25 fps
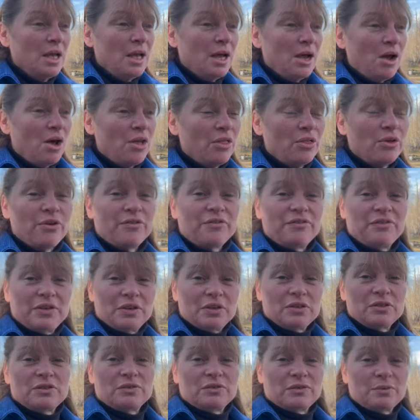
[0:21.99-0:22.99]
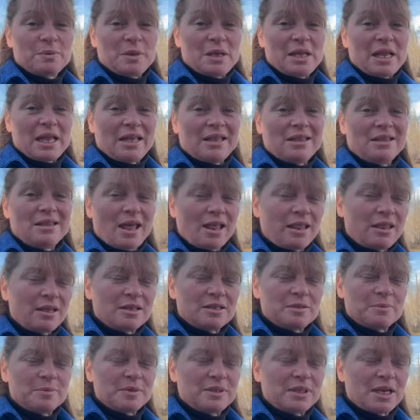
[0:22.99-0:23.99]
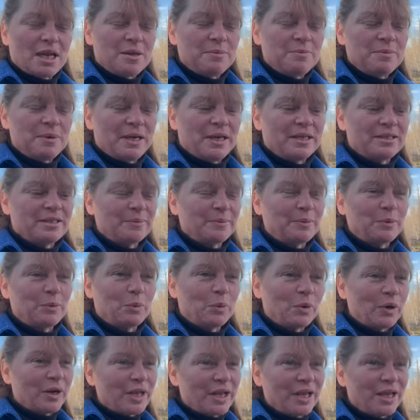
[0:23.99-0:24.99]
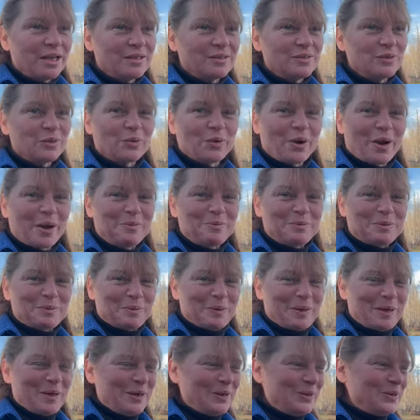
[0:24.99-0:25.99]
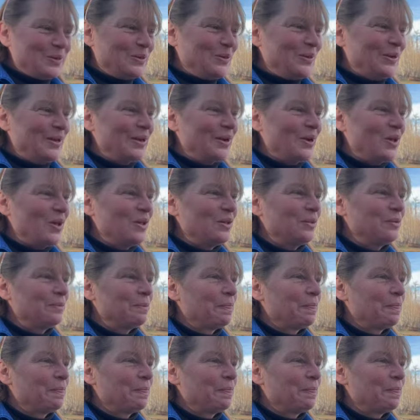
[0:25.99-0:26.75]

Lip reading: Although it feels for me like nothing's been done because I've been working. So Graham's been here doing it all.